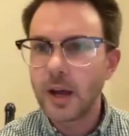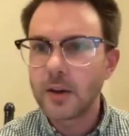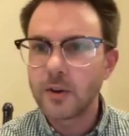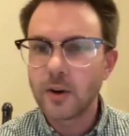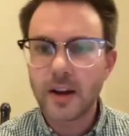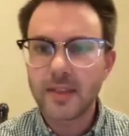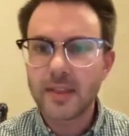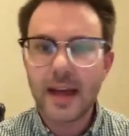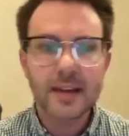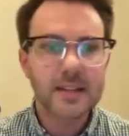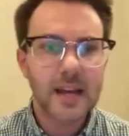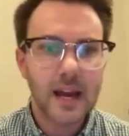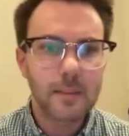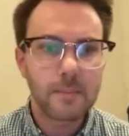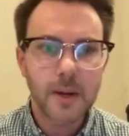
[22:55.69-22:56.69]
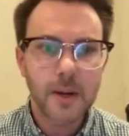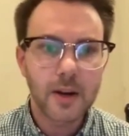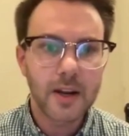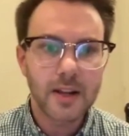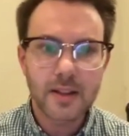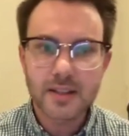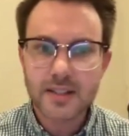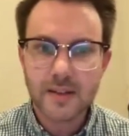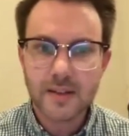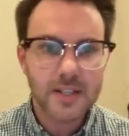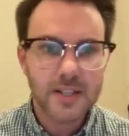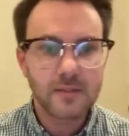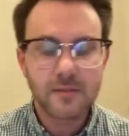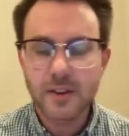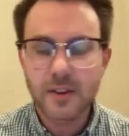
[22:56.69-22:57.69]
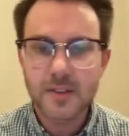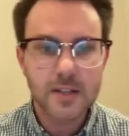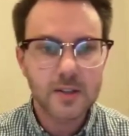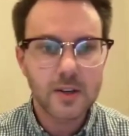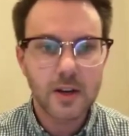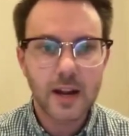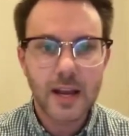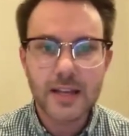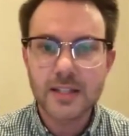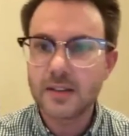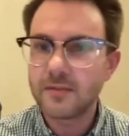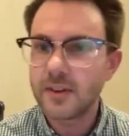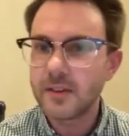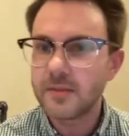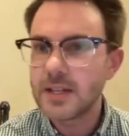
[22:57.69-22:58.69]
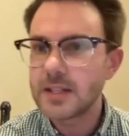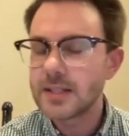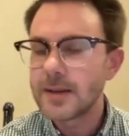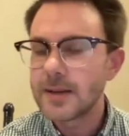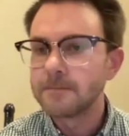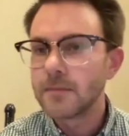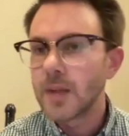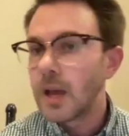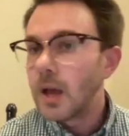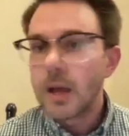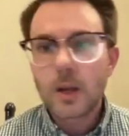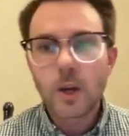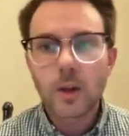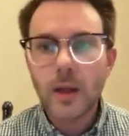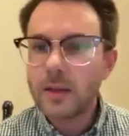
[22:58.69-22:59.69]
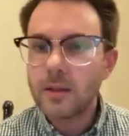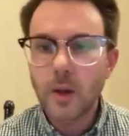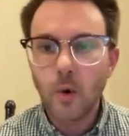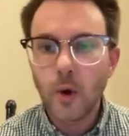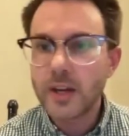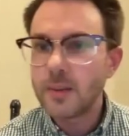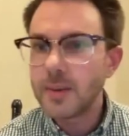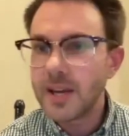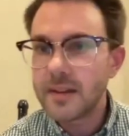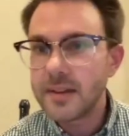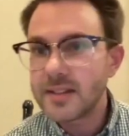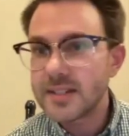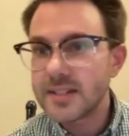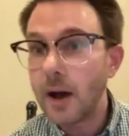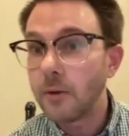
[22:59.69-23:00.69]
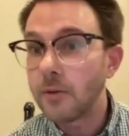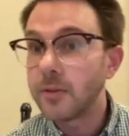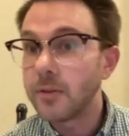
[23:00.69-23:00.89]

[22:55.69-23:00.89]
during that time period in the 1750s or 1850s, you're likely going to be in the South.